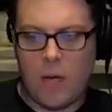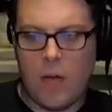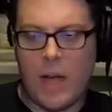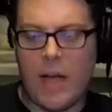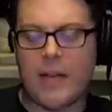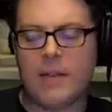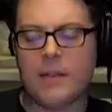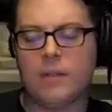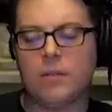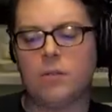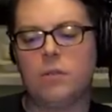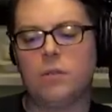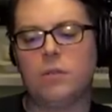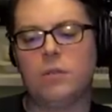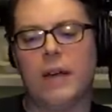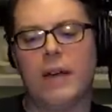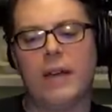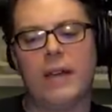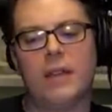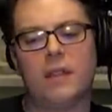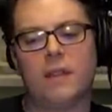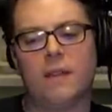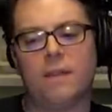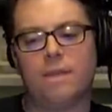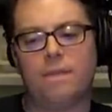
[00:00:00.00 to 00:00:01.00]
I oh, I
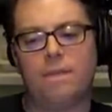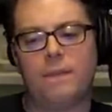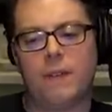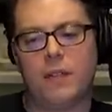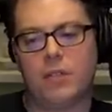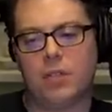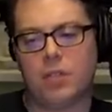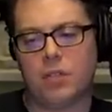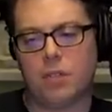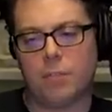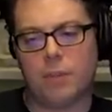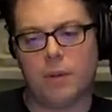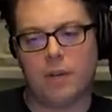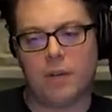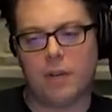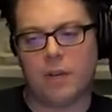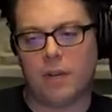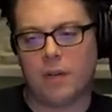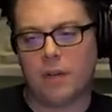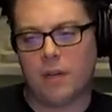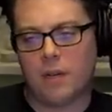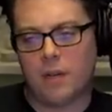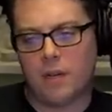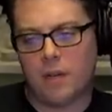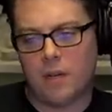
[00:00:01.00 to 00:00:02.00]
hit the finisher button.
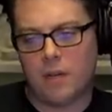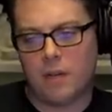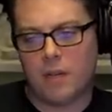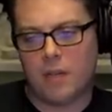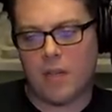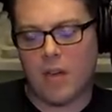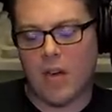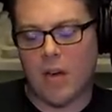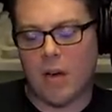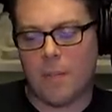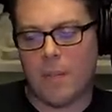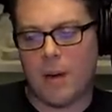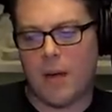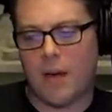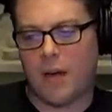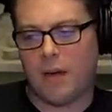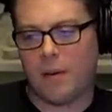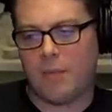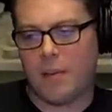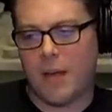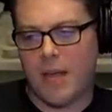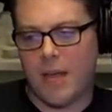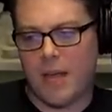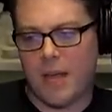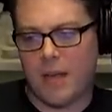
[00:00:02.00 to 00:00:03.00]
Come
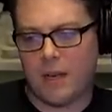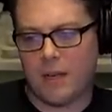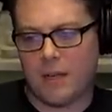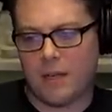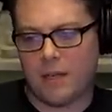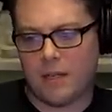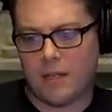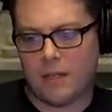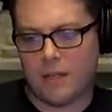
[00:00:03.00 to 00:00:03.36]
on, man.